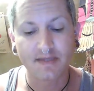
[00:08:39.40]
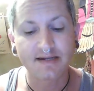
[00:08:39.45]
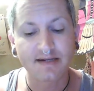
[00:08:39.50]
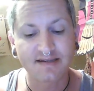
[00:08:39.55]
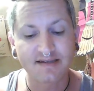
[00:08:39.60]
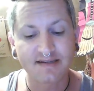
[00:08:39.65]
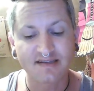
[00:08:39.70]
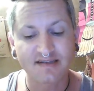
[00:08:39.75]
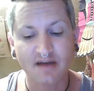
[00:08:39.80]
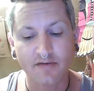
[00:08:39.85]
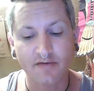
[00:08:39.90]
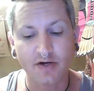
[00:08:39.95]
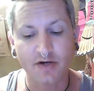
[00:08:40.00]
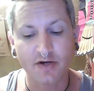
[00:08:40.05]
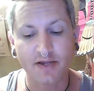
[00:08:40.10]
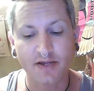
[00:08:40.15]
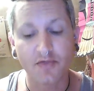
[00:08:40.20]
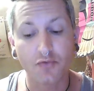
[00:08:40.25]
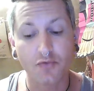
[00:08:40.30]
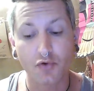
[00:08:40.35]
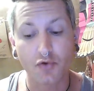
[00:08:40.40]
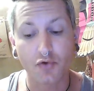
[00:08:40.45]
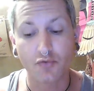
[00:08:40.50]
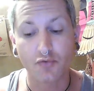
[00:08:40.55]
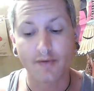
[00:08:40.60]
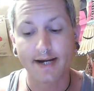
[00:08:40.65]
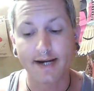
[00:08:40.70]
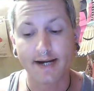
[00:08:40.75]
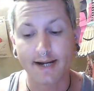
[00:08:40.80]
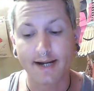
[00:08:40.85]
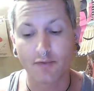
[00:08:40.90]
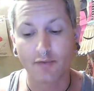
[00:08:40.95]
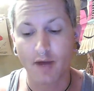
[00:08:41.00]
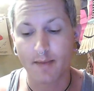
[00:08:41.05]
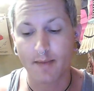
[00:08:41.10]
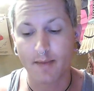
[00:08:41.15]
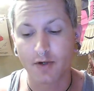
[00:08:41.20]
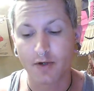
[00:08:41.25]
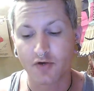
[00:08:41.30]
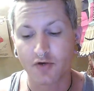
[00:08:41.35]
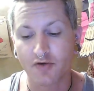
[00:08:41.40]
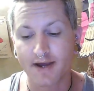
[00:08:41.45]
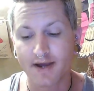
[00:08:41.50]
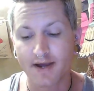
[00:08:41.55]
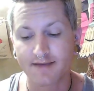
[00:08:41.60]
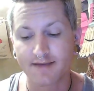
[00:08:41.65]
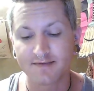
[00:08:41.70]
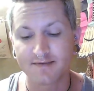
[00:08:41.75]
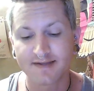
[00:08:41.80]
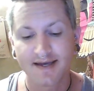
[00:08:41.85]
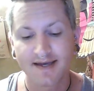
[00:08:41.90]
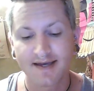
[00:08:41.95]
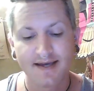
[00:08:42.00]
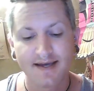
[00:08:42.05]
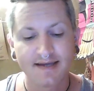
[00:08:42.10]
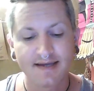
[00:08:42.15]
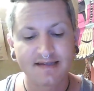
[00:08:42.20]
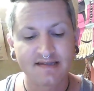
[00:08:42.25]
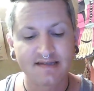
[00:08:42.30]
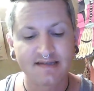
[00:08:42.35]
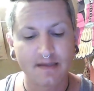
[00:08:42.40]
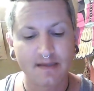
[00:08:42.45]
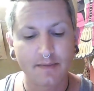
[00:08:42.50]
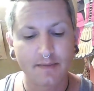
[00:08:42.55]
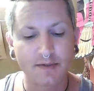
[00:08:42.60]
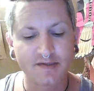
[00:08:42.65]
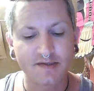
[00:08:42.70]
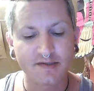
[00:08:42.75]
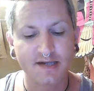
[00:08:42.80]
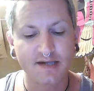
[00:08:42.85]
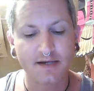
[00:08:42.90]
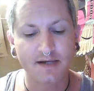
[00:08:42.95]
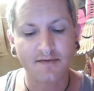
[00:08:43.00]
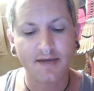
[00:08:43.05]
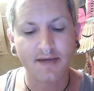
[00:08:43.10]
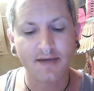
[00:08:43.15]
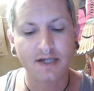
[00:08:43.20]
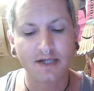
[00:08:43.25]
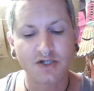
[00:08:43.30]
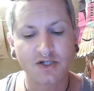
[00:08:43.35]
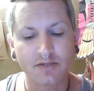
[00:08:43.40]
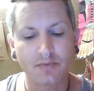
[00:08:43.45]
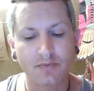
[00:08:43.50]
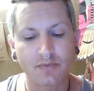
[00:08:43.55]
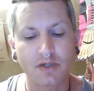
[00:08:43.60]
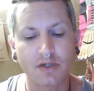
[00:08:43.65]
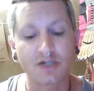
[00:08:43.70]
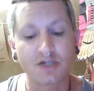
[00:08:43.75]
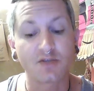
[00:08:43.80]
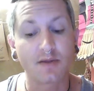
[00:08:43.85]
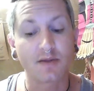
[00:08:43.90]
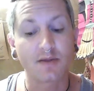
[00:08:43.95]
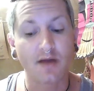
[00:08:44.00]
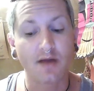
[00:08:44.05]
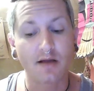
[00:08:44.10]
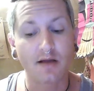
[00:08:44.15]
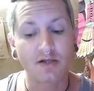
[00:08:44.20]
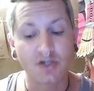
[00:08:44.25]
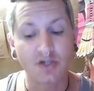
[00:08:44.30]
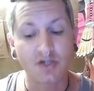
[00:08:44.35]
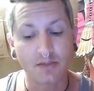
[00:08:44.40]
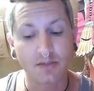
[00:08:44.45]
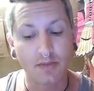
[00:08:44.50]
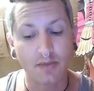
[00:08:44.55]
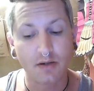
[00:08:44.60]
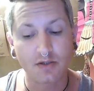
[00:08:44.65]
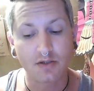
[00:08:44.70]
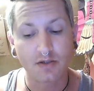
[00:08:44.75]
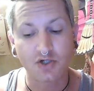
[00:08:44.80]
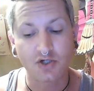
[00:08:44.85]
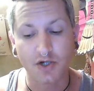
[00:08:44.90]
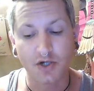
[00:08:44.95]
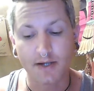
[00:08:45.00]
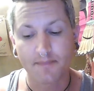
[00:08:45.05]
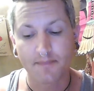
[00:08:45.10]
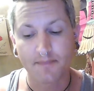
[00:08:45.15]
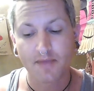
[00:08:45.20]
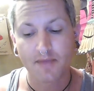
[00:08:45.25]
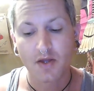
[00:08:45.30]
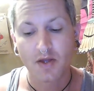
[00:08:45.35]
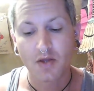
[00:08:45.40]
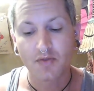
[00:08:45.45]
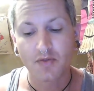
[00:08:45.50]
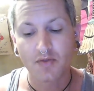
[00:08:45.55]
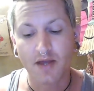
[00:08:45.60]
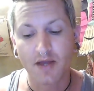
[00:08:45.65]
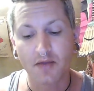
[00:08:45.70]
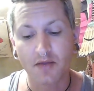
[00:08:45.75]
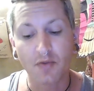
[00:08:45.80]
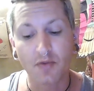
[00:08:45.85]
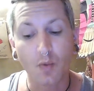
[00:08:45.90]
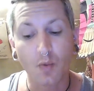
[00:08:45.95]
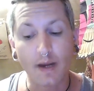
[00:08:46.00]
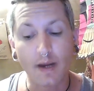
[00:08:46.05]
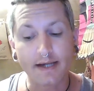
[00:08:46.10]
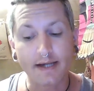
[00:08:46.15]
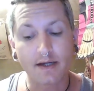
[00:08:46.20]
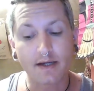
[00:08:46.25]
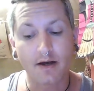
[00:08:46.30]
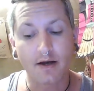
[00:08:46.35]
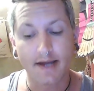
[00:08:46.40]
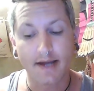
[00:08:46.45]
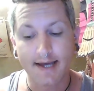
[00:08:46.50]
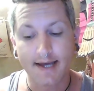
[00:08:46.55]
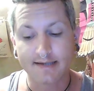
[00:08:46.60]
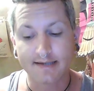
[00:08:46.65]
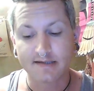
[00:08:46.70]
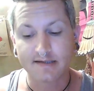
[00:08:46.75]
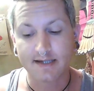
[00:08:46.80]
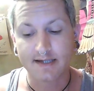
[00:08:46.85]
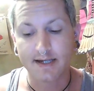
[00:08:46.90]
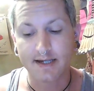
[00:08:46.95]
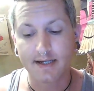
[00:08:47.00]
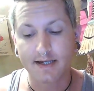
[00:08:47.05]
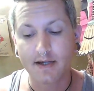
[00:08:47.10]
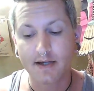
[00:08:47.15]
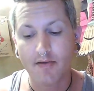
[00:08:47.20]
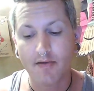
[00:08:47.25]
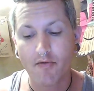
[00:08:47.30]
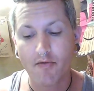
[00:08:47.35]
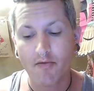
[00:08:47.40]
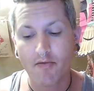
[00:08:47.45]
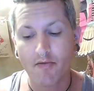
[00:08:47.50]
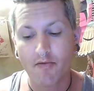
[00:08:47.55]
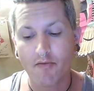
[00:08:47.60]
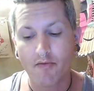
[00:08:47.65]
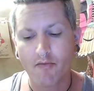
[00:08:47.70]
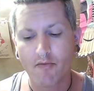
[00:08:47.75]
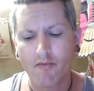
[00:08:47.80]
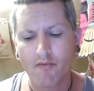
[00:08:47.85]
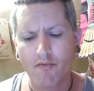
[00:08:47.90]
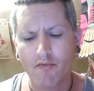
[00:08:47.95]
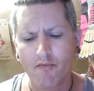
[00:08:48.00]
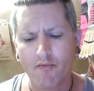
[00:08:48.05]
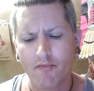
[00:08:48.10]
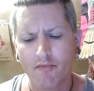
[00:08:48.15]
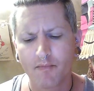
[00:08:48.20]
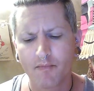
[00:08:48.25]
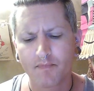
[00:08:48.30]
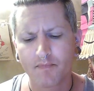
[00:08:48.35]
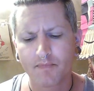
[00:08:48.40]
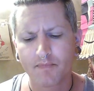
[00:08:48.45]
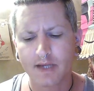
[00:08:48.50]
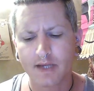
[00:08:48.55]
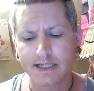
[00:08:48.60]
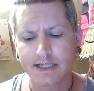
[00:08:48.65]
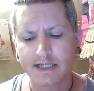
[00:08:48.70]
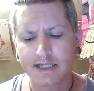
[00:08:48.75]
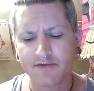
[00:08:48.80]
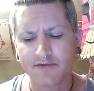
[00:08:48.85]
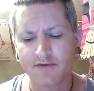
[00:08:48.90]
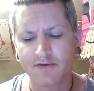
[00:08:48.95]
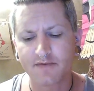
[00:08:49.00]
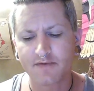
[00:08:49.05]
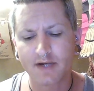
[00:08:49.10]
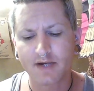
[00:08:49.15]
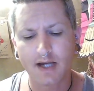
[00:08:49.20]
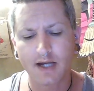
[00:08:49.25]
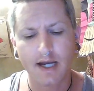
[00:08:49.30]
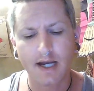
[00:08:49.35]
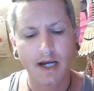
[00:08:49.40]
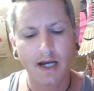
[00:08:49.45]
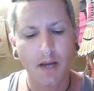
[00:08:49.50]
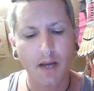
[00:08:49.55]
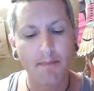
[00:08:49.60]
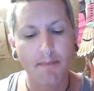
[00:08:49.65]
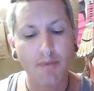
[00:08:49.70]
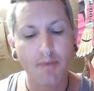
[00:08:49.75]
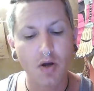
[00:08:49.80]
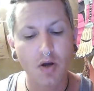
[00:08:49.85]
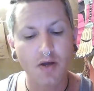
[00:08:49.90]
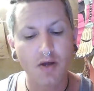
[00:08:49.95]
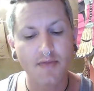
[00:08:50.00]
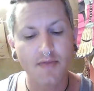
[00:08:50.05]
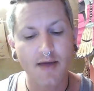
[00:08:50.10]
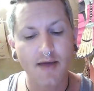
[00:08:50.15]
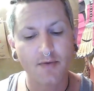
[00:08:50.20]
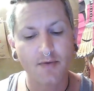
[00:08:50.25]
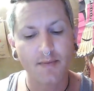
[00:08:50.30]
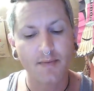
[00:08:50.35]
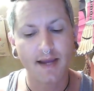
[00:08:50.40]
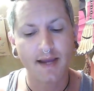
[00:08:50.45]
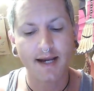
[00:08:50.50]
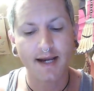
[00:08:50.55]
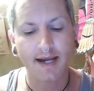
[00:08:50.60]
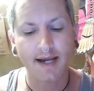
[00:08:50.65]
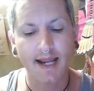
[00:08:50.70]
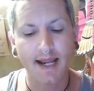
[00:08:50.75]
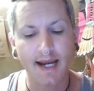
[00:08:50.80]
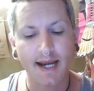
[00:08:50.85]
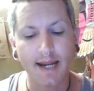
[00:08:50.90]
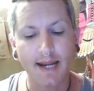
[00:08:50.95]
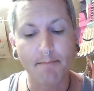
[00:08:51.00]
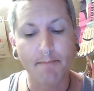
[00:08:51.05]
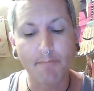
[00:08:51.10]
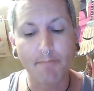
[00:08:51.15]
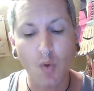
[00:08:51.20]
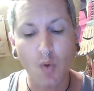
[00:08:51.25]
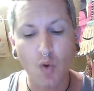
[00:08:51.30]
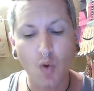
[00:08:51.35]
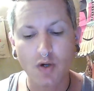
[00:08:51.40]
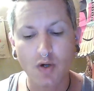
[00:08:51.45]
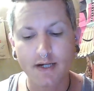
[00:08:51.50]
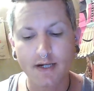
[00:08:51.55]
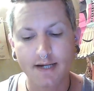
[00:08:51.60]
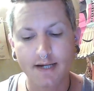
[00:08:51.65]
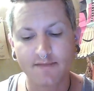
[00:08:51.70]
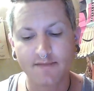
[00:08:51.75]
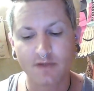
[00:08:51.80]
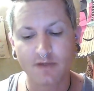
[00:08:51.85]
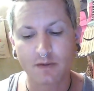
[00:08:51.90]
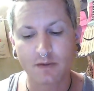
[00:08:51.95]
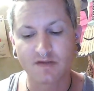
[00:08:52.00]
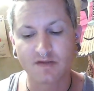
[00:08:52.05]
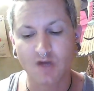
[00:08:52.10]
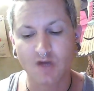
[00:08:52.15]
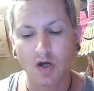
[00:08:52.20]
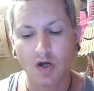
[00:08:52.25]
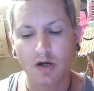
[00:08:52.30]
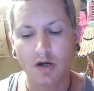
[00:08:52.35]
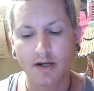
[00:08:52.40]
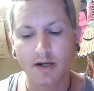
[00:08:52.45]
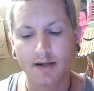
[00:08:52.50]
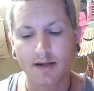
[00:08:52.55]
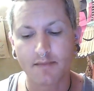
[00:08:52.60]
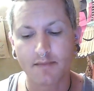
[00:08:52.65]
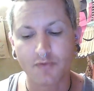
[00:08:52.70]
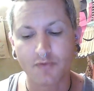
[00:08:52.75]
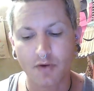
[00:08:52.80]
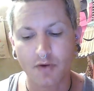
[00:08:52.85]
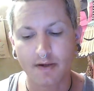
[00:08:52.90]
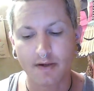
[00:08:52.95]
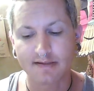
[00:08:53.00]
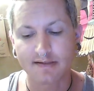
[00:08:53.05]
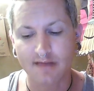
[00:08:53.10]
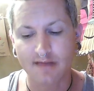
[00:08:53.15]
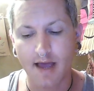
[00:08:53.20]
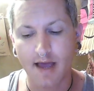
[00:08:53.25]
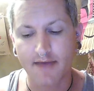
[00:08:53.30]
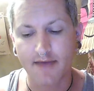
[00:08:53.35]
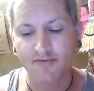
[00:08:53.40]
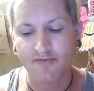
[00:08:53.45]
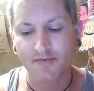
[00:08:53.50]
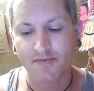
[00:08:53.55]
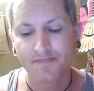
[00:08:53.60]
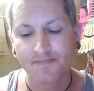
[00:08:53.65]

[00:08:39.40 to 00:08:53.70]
discovered it through reading Robert Graves' seminal study of ancient British mythology and poetry. Now, the White Goddess in 1959, a book that remained an important influence on him throughout his life.